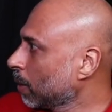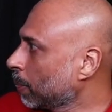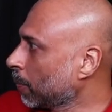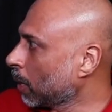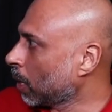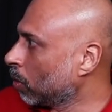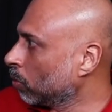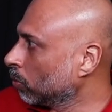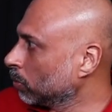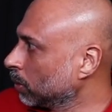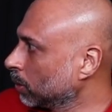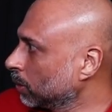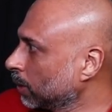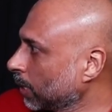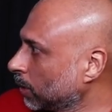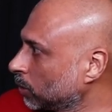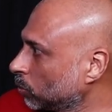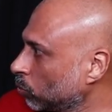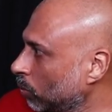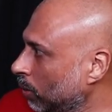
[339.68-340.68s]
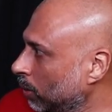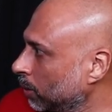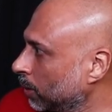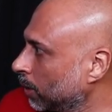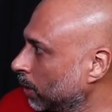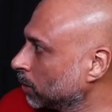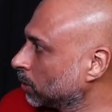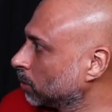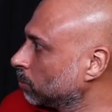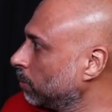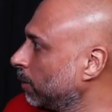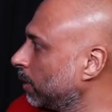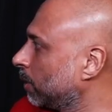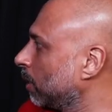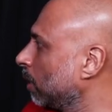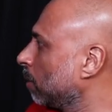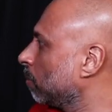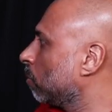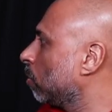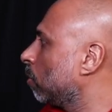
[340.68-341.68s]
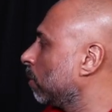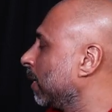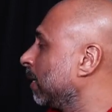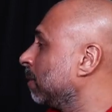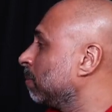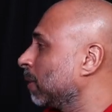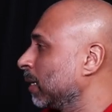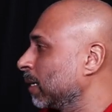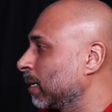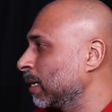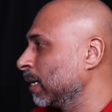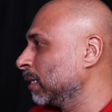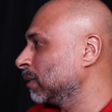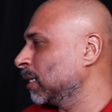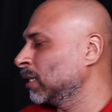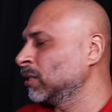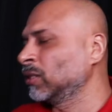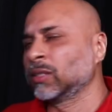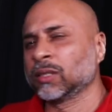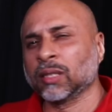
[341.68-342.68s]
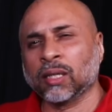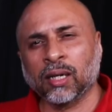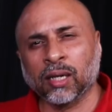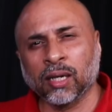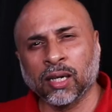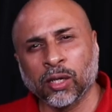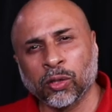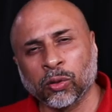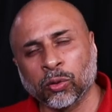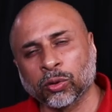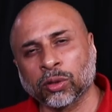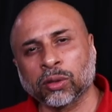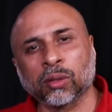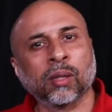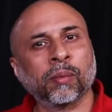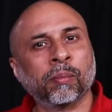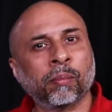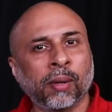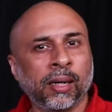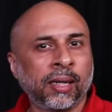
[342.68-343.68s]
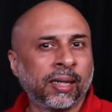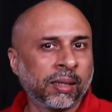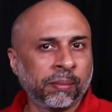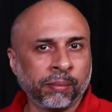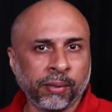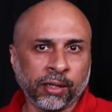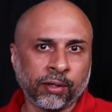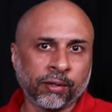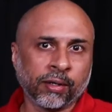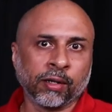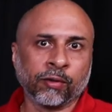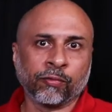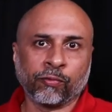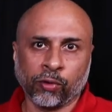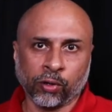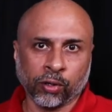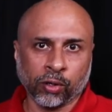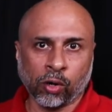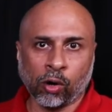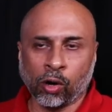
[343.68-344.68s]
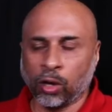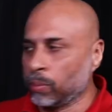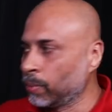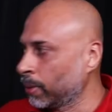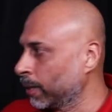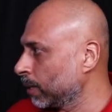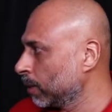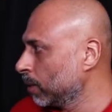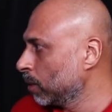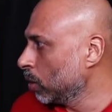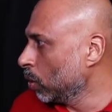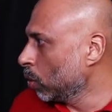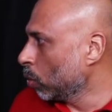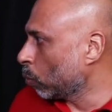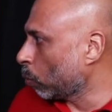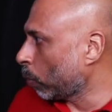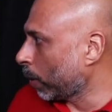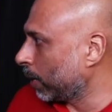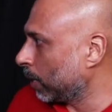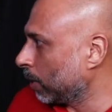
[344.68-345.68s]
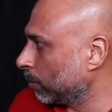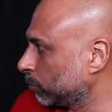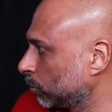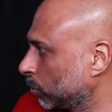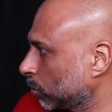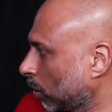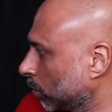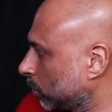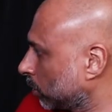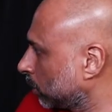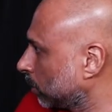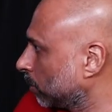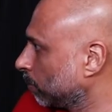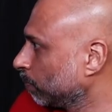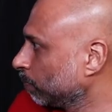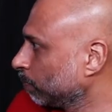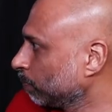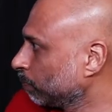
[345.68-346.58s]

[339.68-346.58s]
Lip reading: Now, the next one is metering mode. In my case, I generally use multimetering for all my wildlife shots.